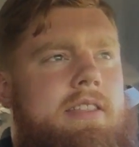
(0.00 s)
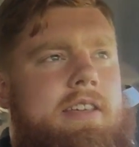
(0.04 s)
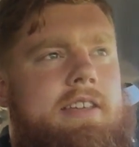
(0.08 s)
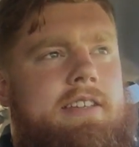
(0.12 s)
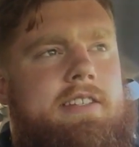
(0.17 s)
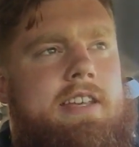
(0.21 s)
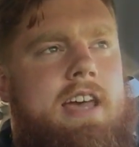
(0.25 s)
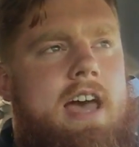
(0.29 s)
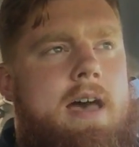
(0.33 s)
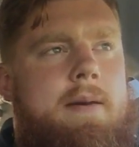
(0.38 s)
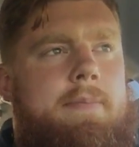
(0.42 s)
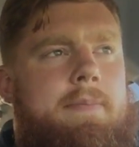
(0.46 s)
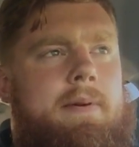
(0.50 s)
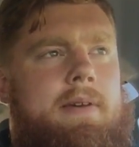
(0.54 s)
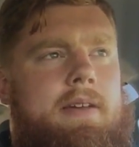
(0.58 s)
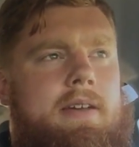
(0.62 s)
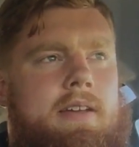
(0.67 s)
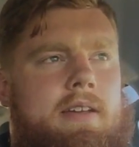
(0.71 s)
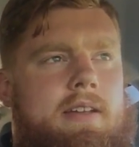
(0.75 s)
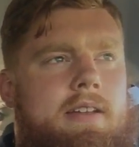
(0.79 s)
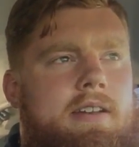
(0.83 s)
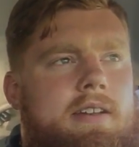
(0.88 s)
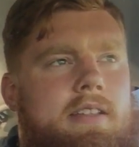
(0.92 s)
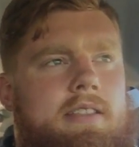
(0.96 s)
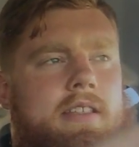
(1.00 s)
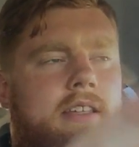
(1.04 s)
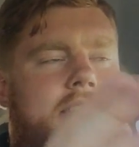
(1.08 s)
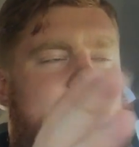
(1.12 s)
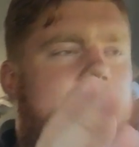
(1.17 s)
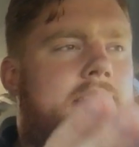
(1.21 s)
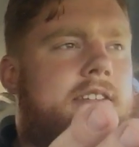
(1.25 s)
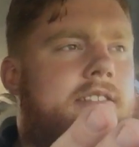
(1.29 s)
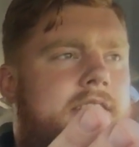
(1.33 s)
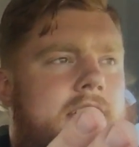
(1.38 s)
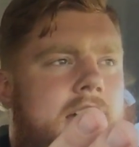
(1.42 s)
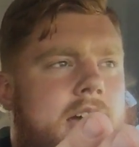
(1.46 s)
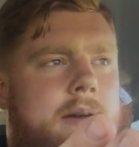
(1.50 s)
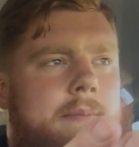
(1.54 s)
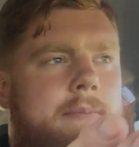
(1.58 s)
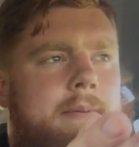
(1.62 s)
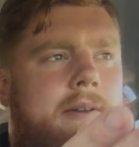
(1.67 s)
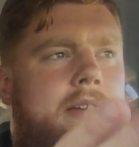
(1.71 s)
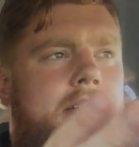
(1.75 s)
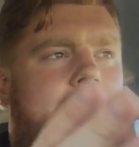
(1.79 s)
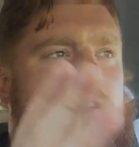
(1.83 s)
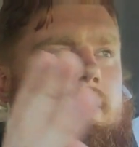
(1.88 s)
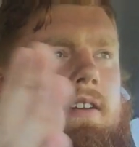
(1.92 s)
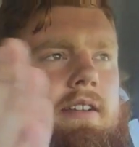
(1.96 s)
this happened, and then this
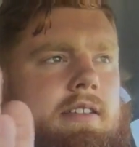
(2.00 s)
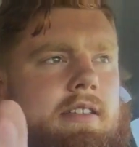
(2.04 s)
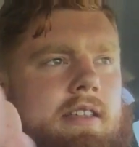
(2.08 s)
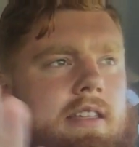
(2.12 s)
happened,